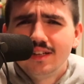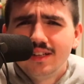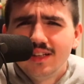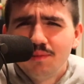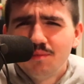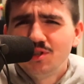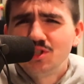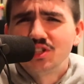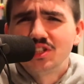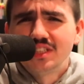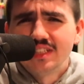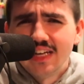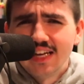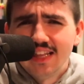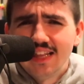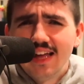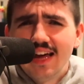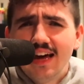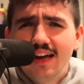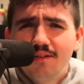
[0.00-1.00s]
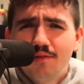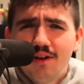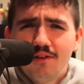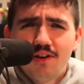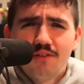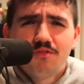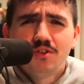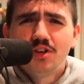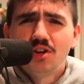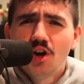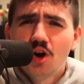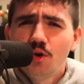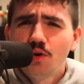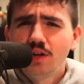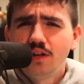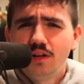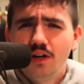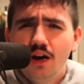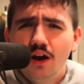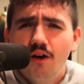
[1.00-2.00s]
Let me just say that. And if you know,
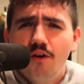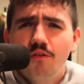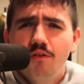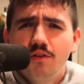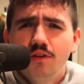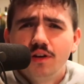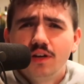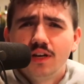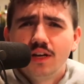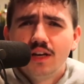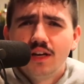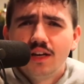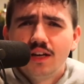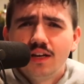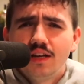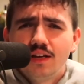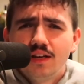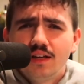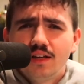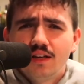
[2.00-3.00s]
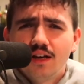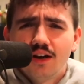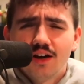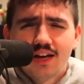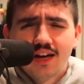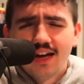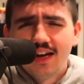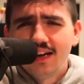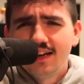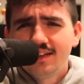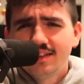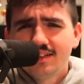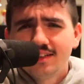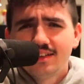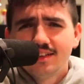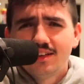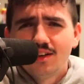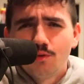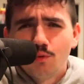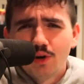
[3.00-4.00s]
you know. Okay?
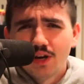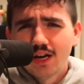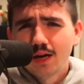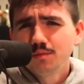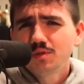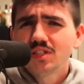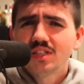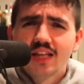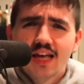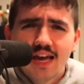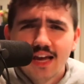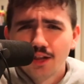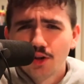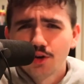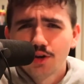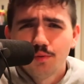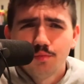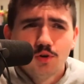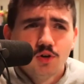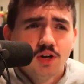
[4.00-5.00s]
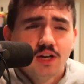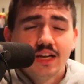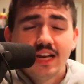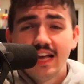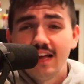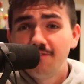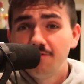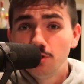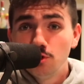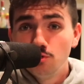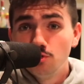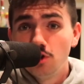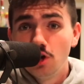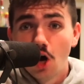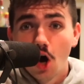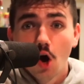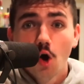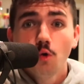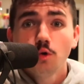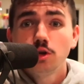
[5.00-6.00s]
When it comes to the Halo community, if you
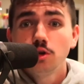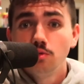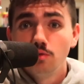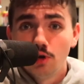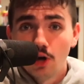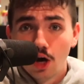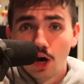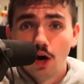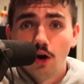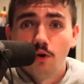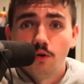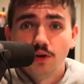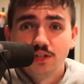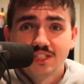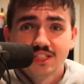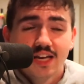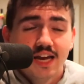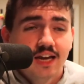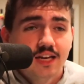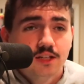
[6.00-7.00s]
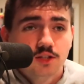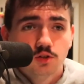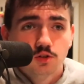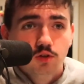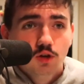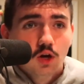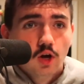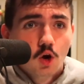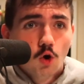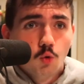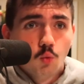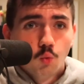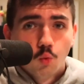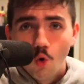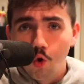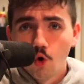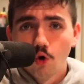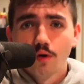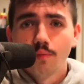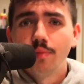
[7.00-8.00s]
know, you know. It's like
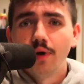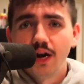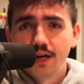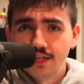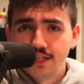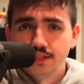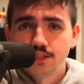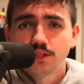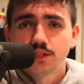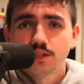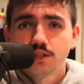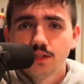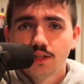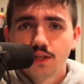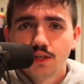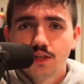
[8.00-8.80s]
war buddies.